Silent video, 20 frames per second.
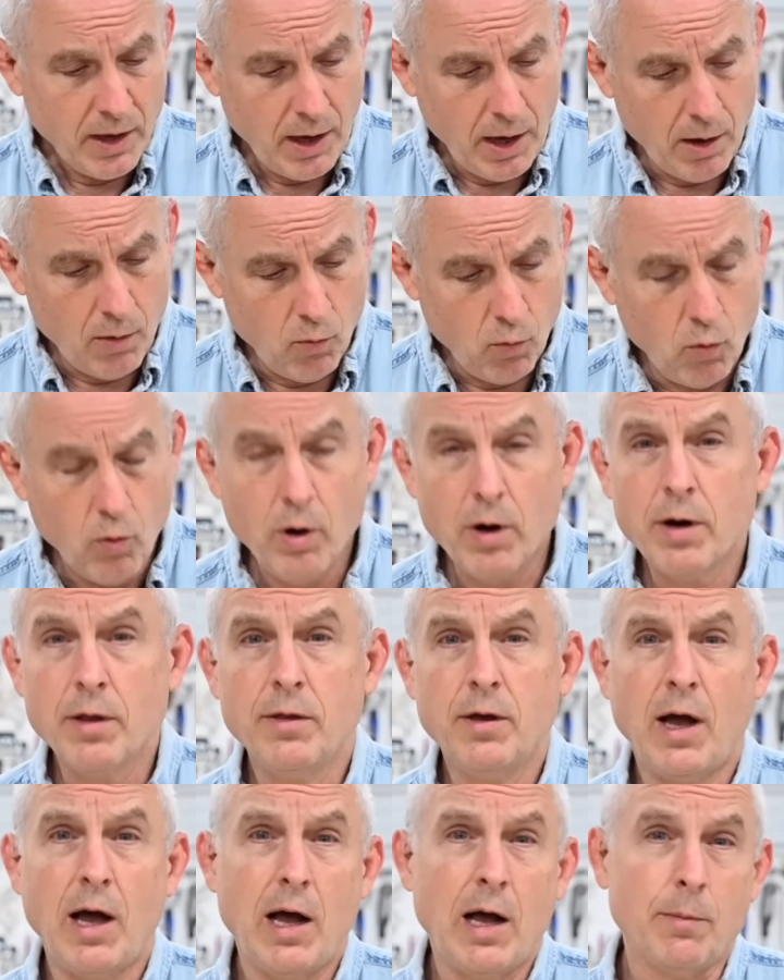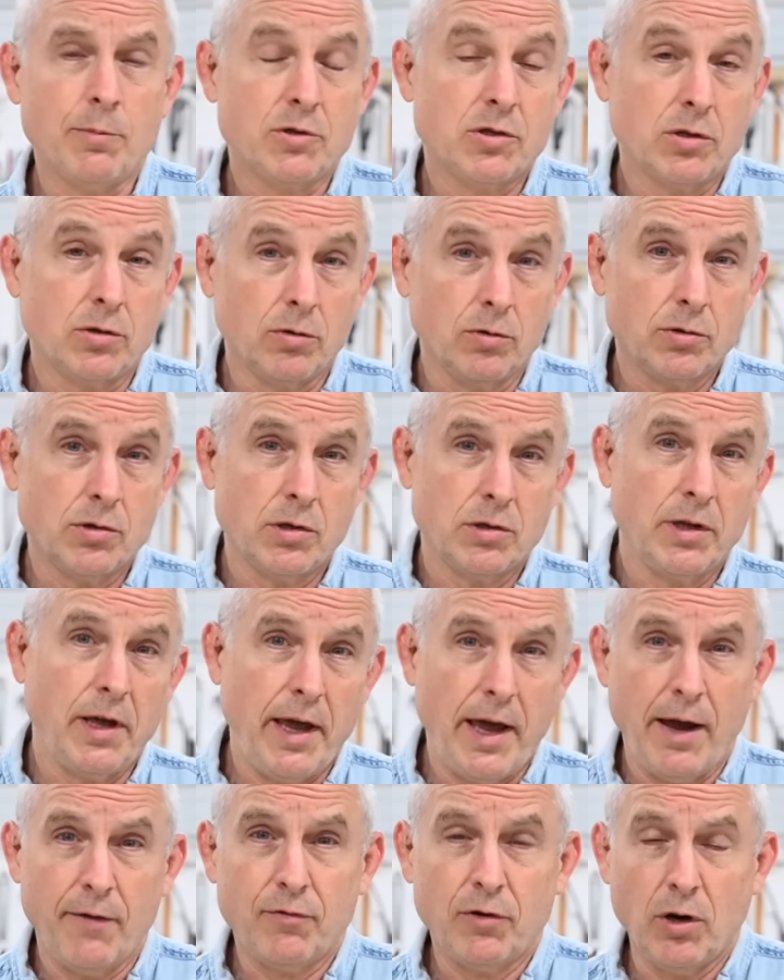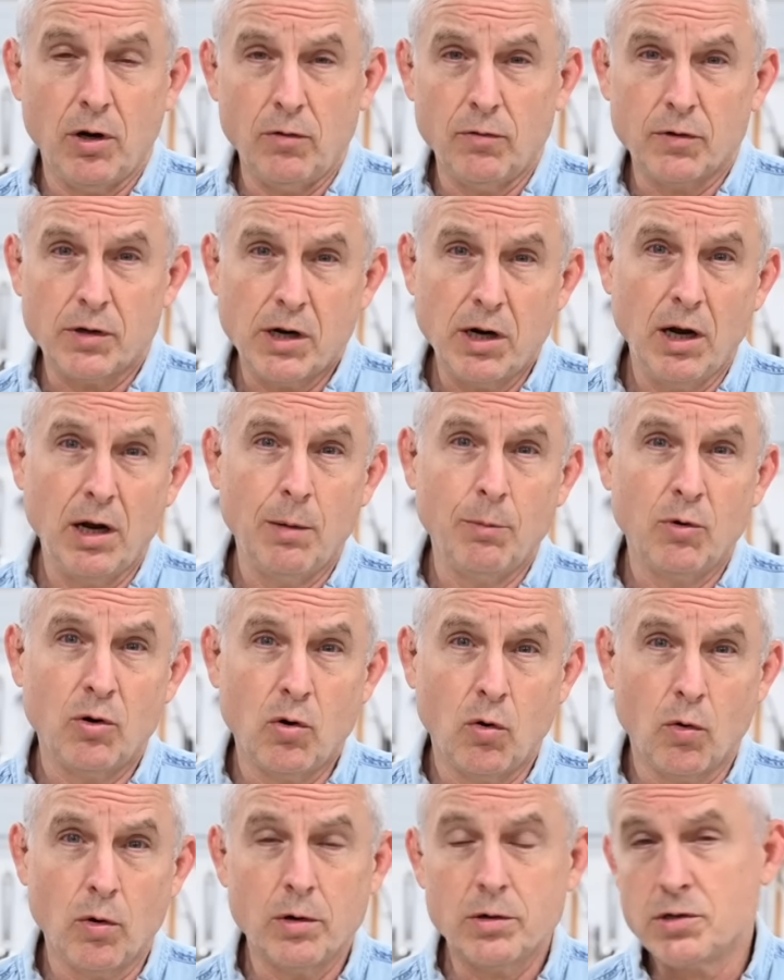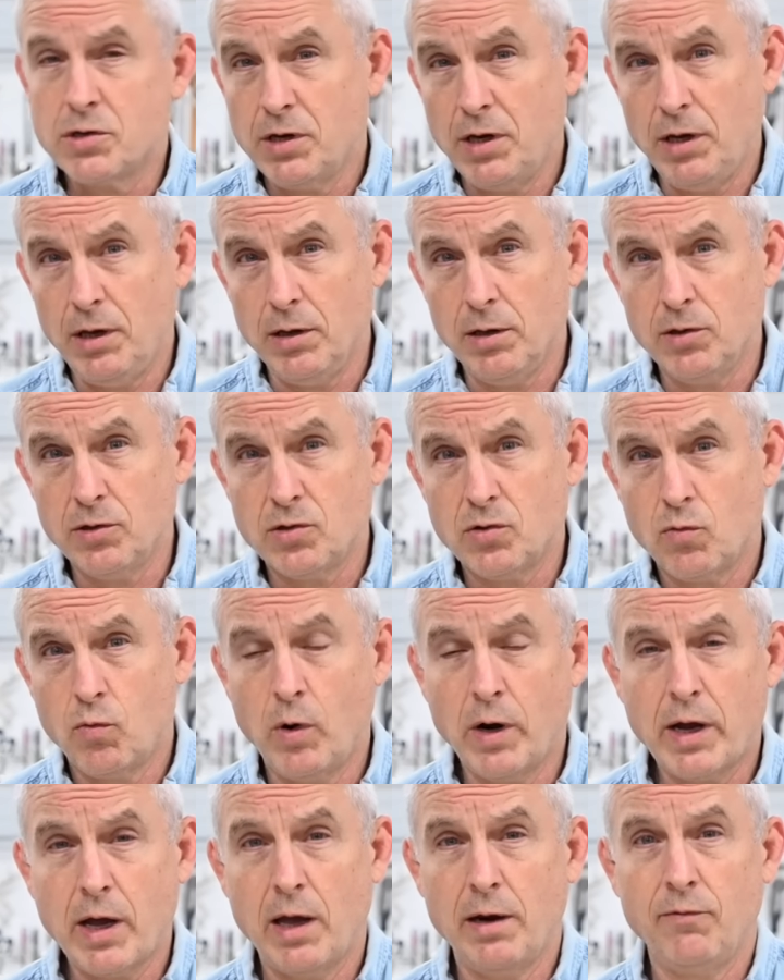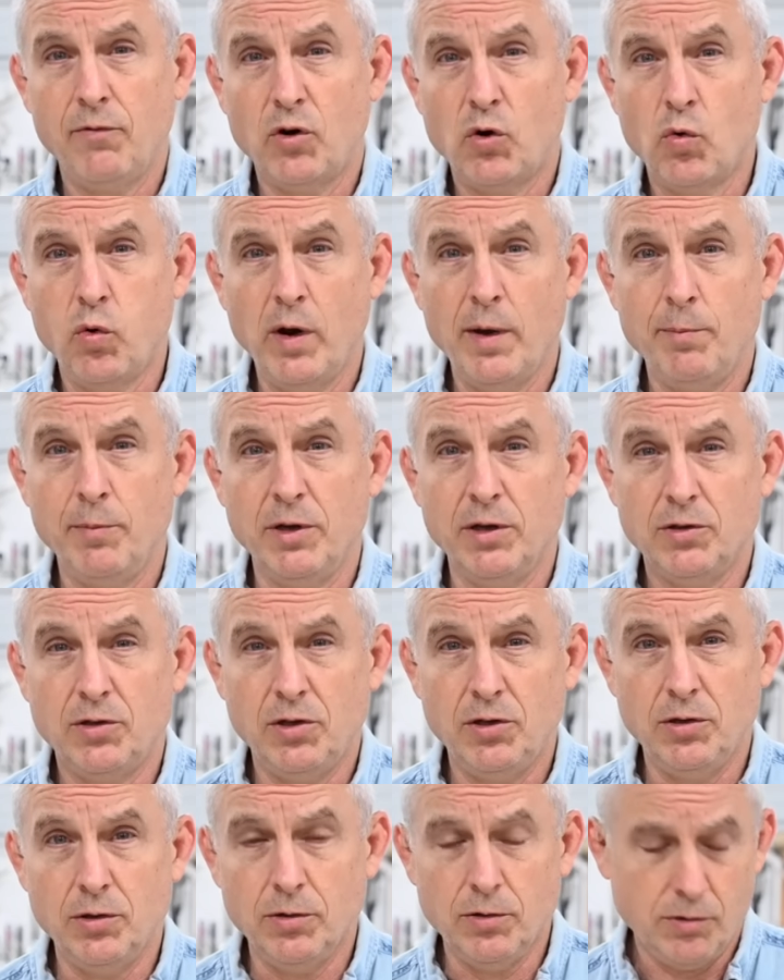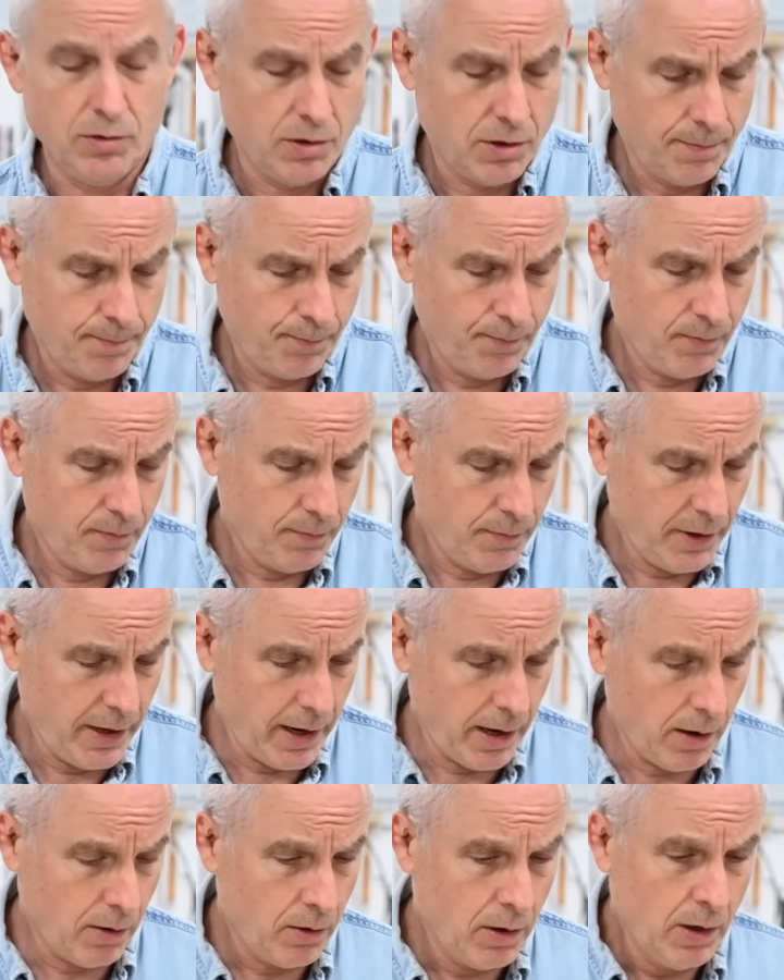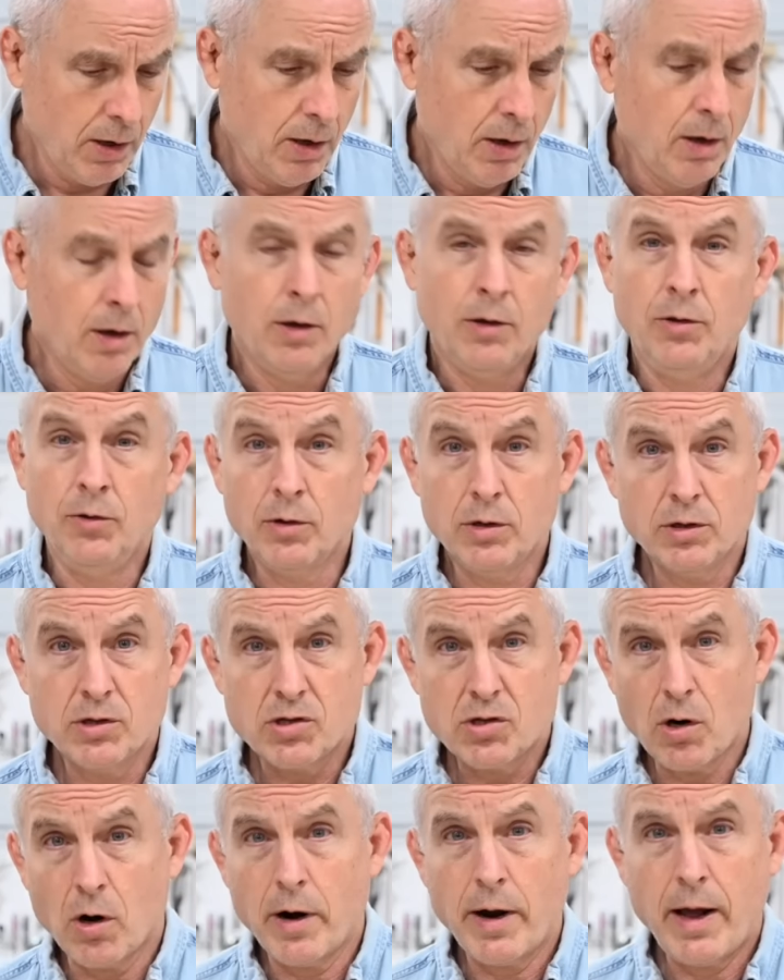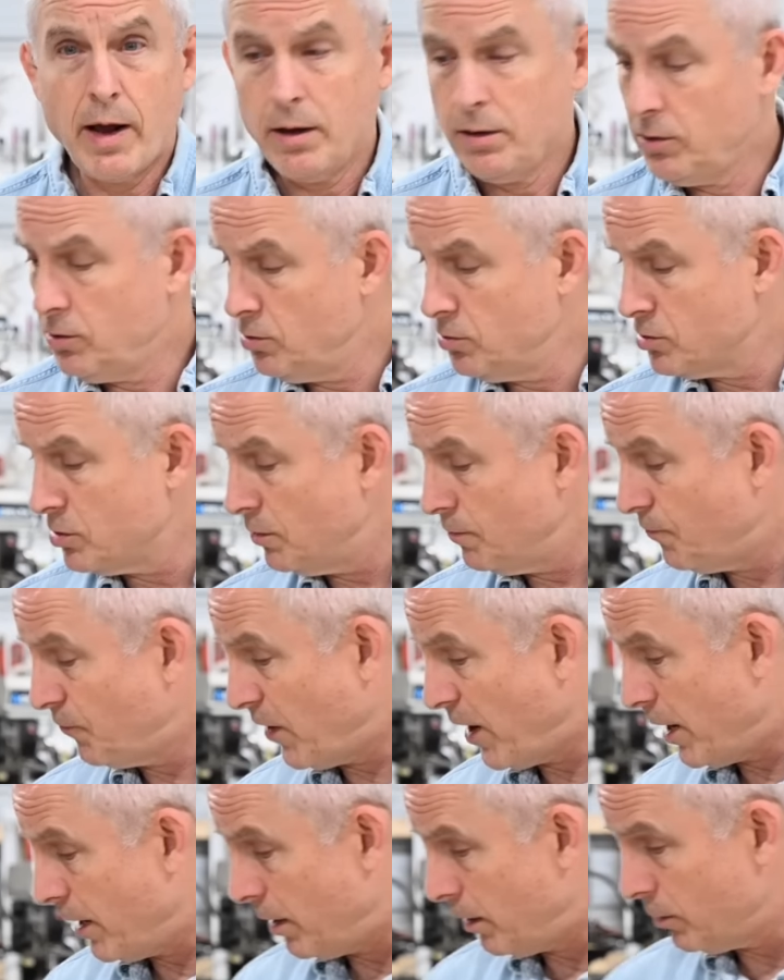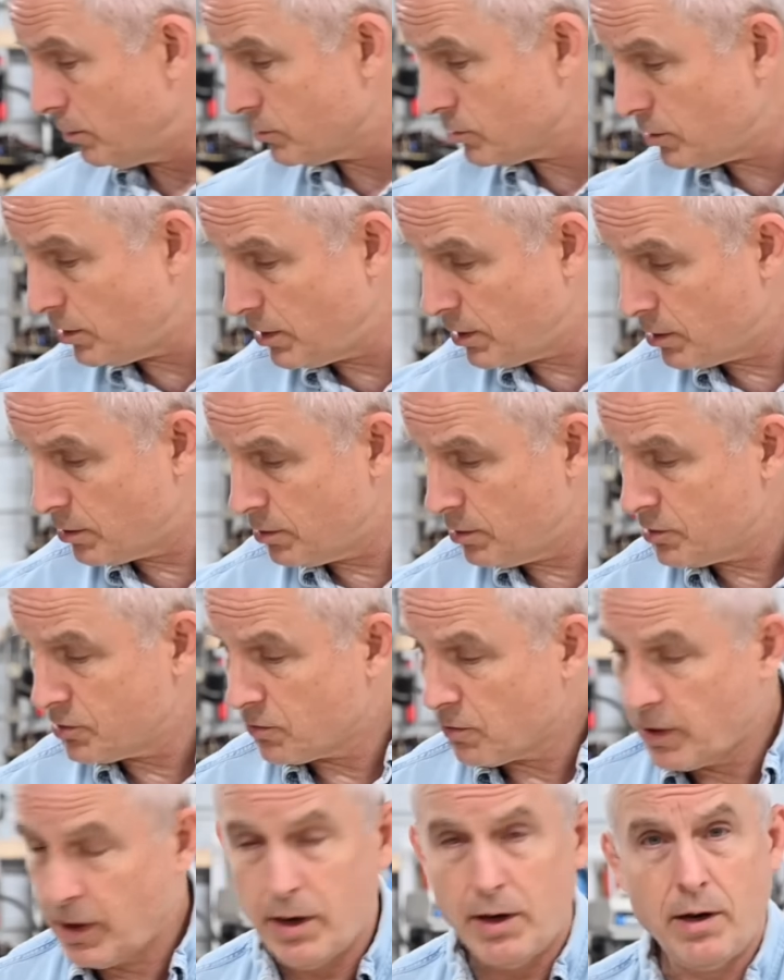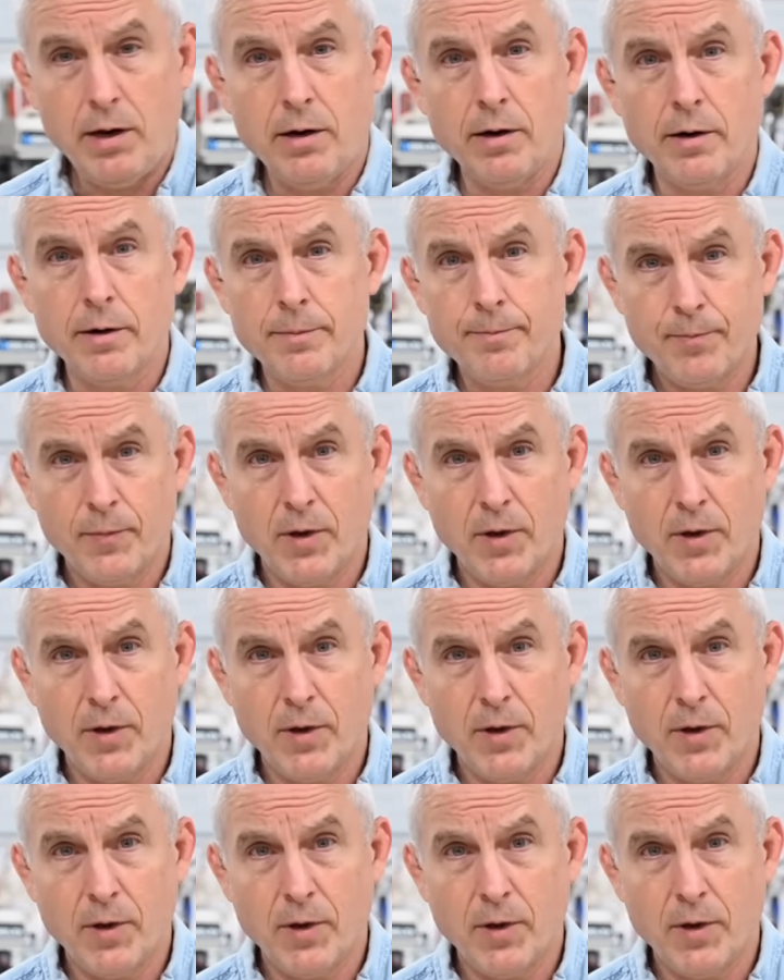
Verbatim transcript: And one of the obstacles that they have to overcome, of course, is what kind of equipment to use. Now, you can start out using files like this right here,